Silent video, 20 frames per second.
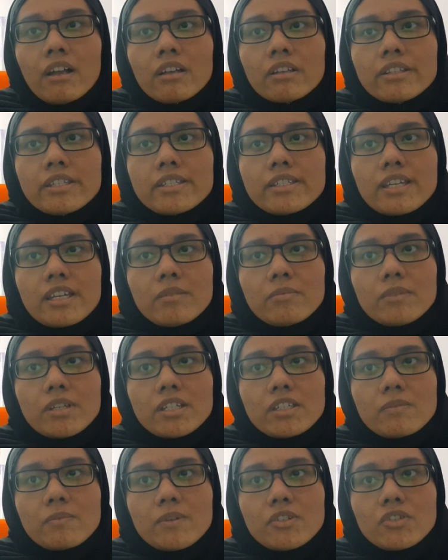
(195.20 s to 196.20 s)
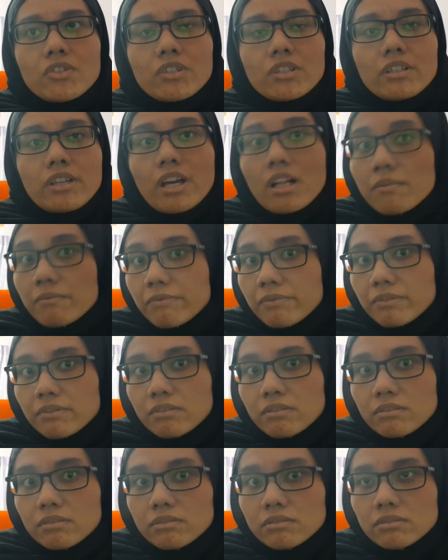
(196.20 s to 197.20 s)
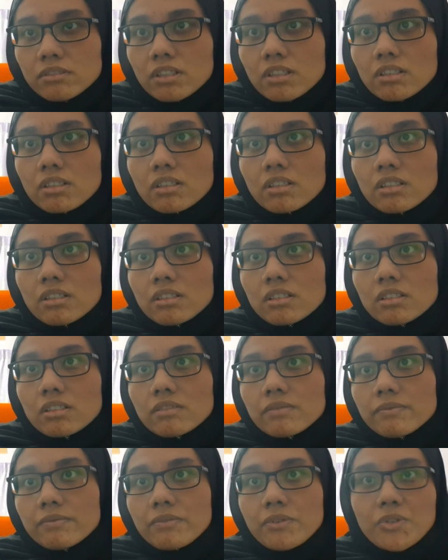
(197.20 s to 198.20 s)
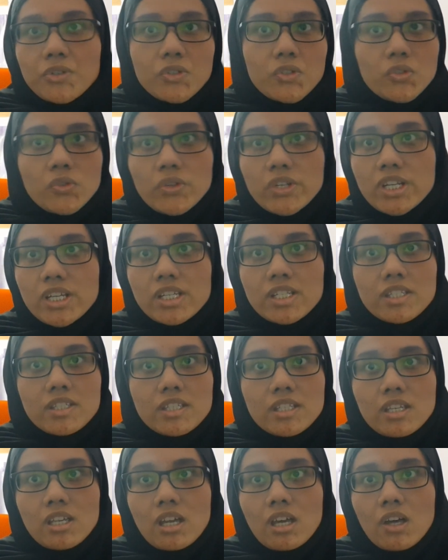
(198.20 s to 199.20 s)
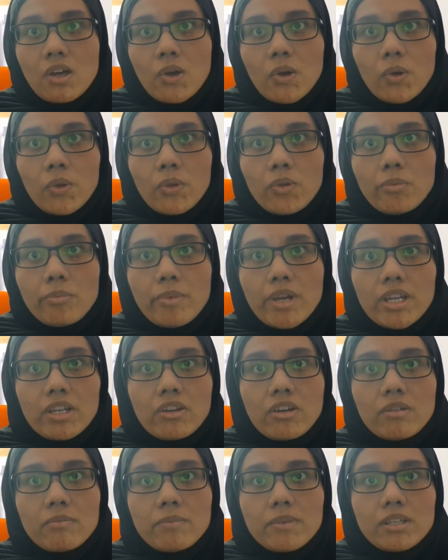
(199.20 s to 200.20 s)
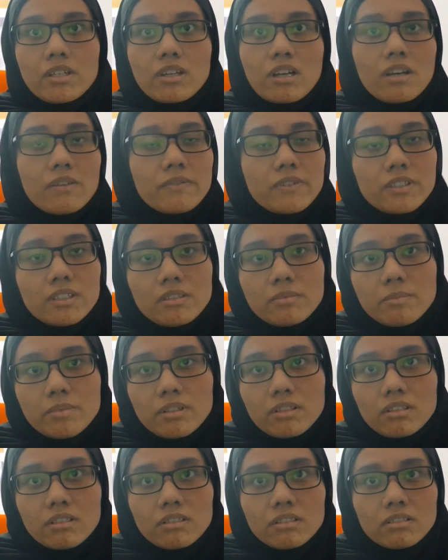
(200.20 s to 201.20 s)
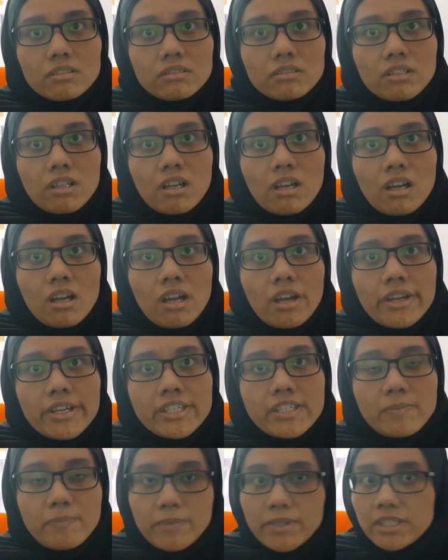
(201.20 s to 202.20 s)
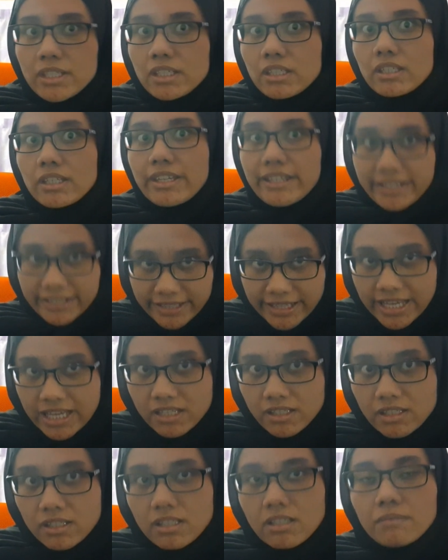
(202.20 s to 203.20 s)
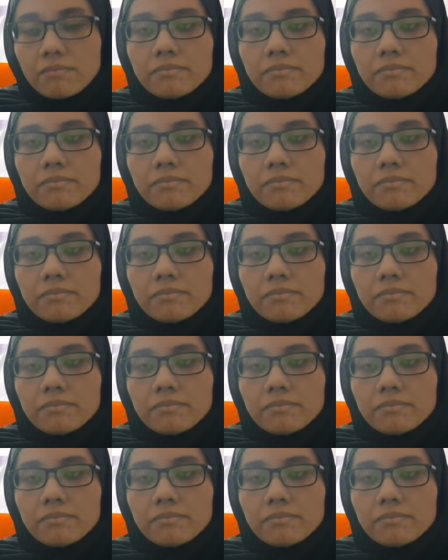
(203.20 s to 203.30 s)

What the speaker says: This can be especially helpful for students who might not be comfortable speaking in class.